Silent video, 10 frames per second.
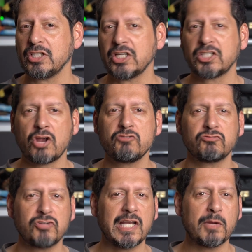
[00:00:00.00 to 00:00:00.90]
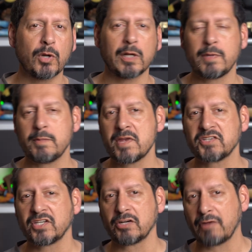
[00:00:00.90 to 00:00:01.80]
you don't really want to be
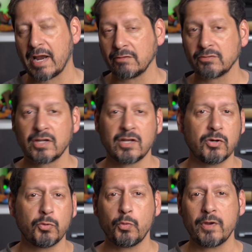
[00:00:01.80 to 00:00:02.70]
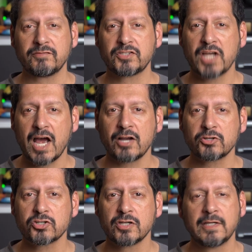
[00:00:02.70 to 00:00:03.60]
messing around with touch.